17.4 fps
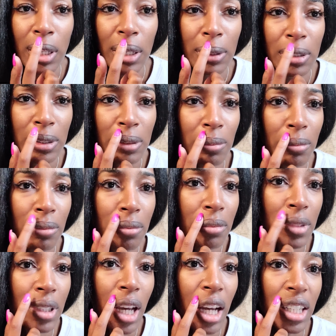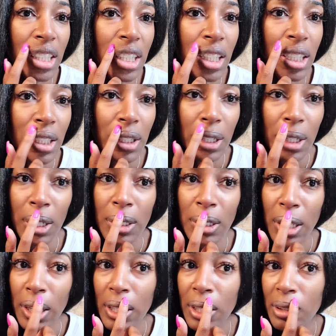it's not
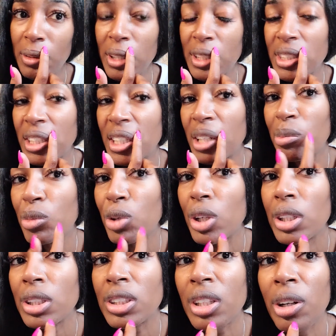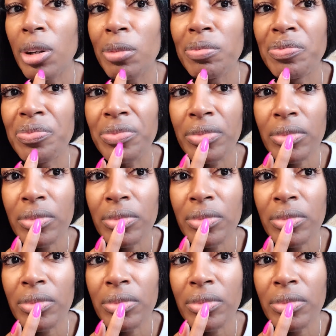tender like it was anymore. So,